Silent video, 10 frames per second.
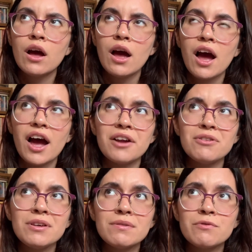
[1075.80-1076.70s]
I don't
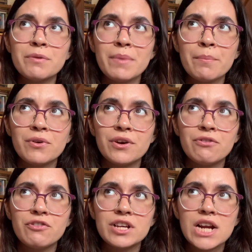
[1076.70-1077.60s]
even remember
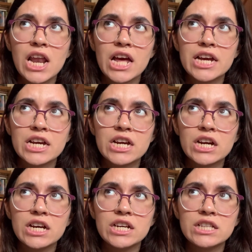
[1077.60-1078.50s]
if
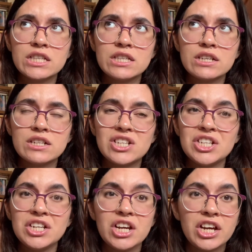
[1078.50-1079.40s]
it's a
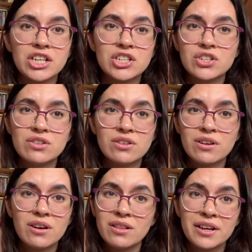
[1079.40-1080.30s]
teenage
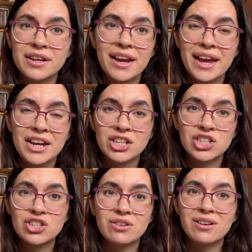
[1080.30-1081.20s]
like
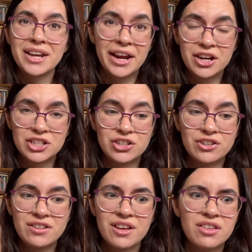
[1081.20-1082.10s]
age
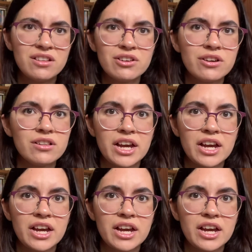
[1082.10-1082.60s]
characters. I think they're like